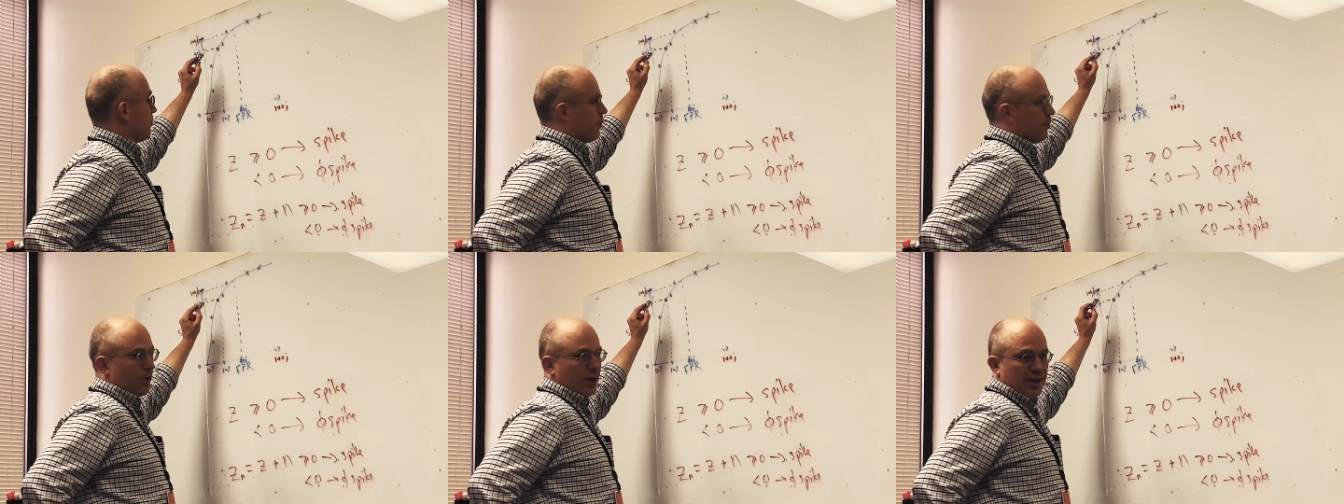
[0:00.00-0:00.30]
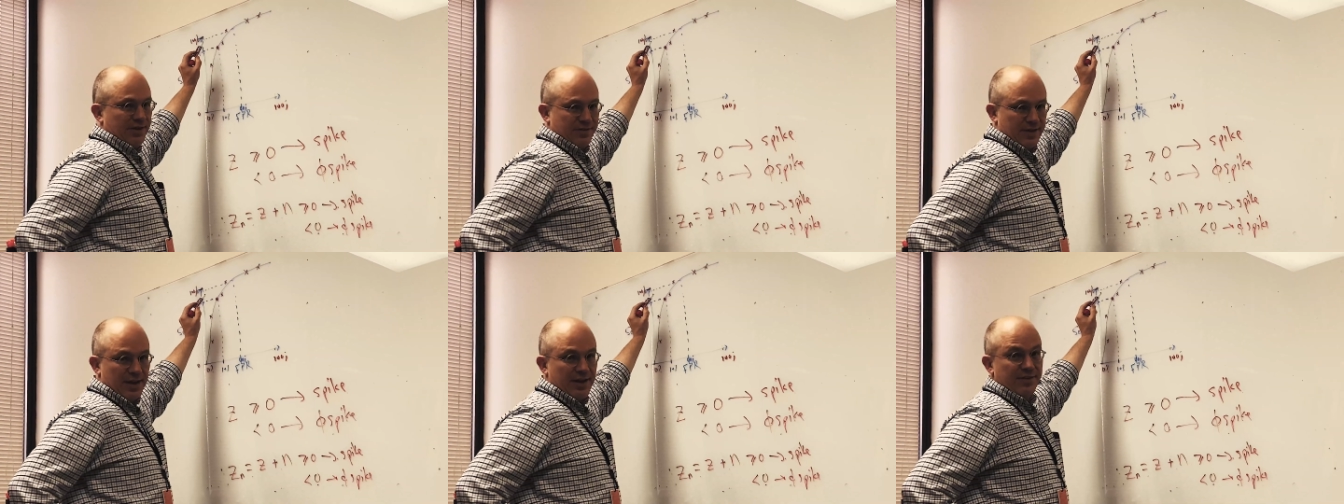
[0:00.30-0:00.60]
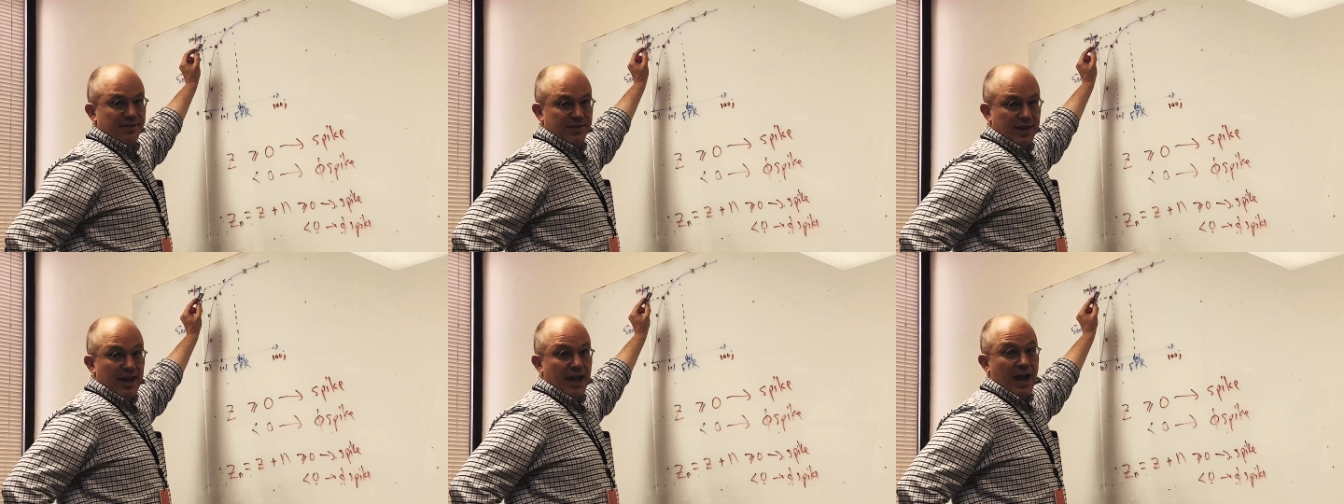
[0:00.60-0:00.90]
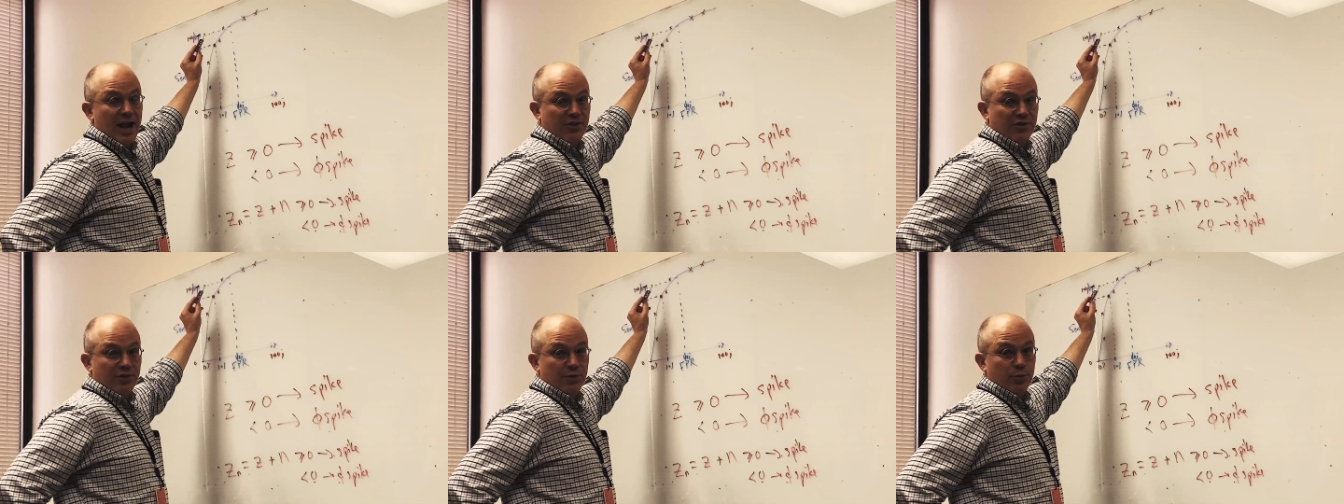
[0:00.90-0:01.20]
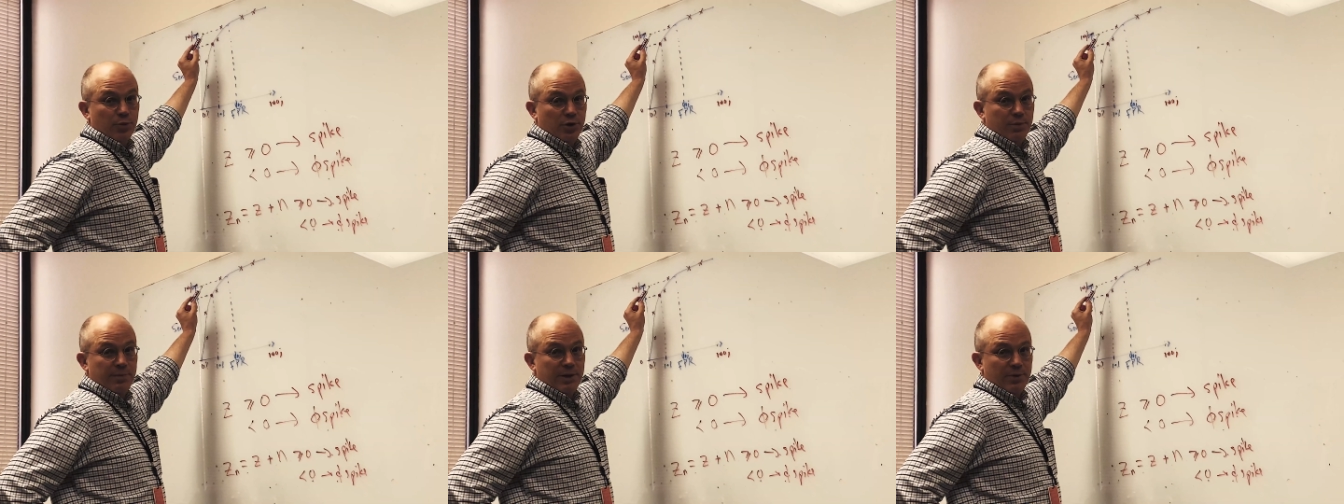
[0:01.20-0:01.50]
what I said is they actually
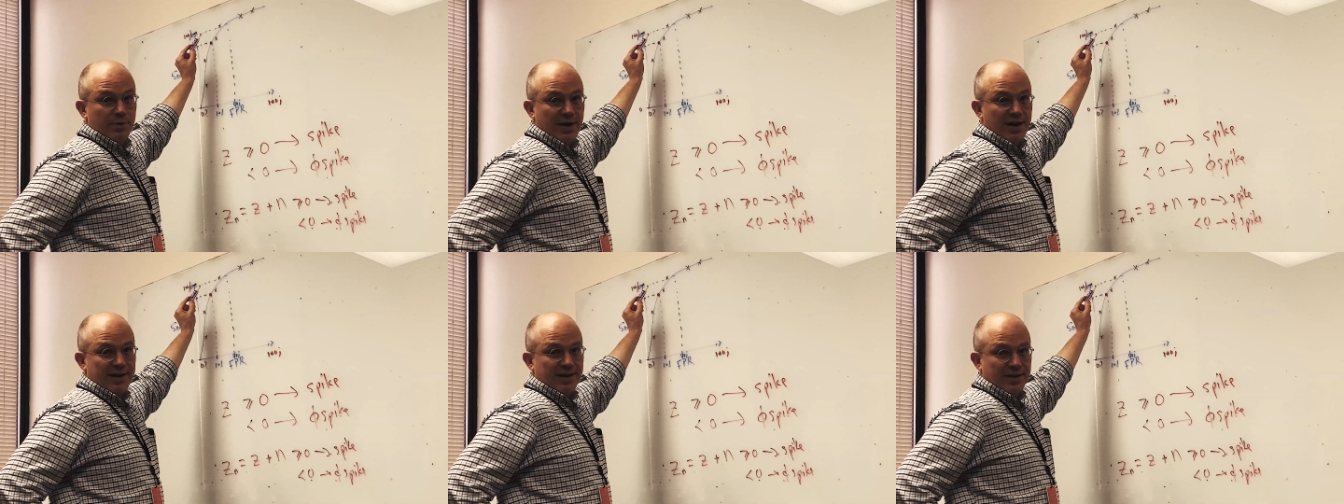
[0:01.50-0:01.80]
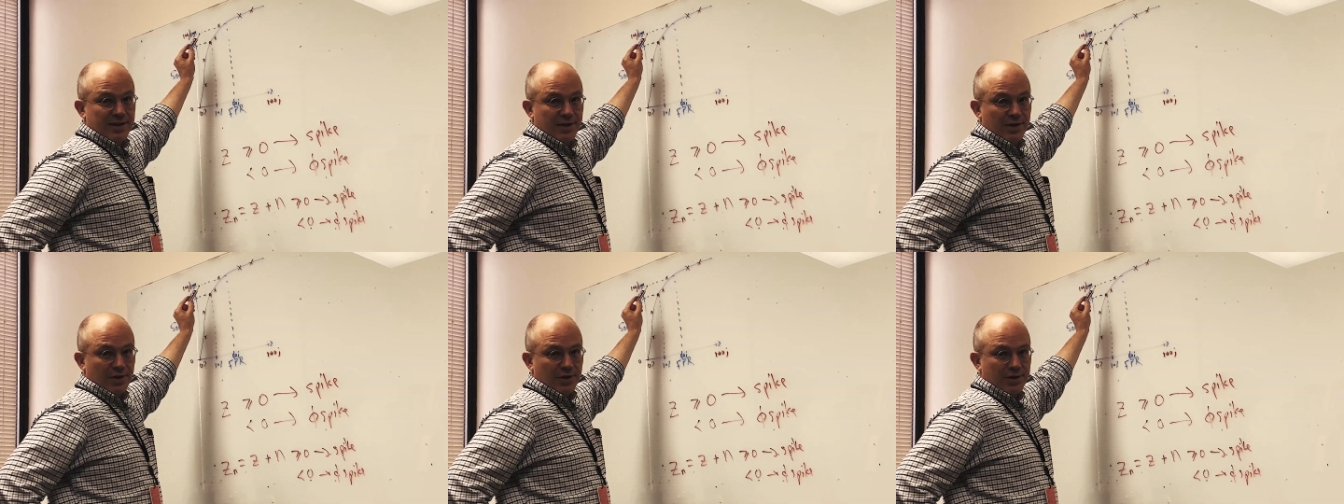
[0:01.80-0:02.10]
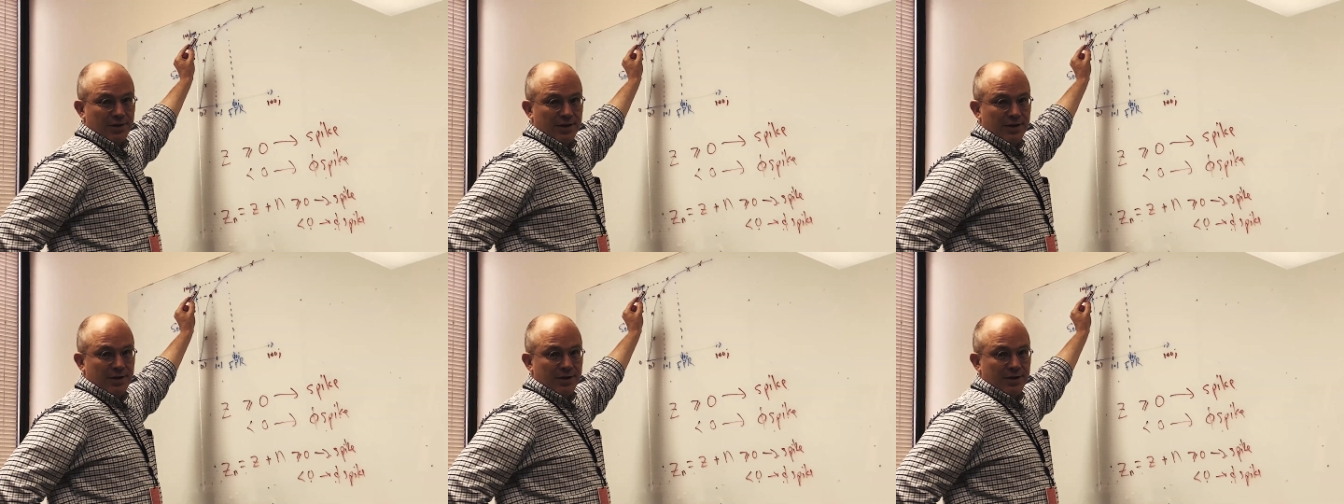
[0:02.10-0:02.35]
would be right here.